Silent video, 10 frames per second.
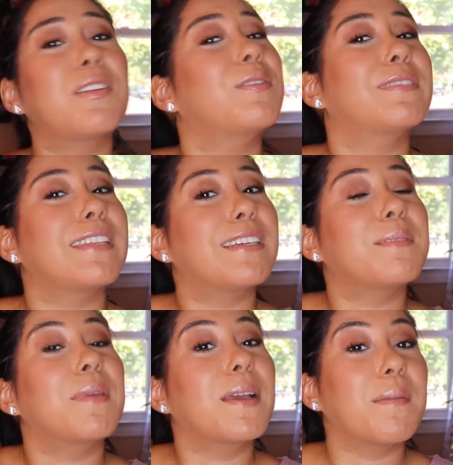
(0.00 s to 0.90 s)
could use it as
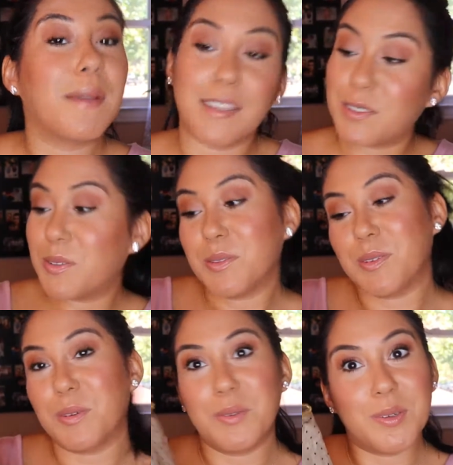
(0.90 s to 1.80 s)
a makeup bag too,
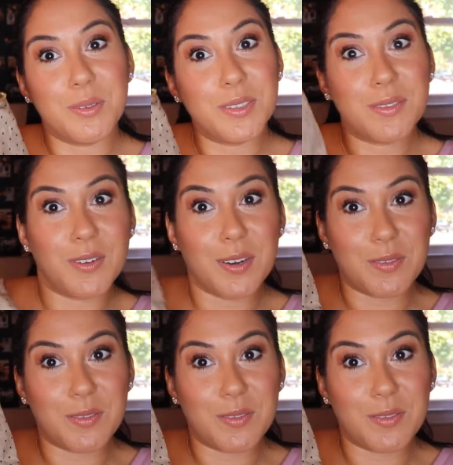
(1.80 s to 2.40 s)
so who knows? It's very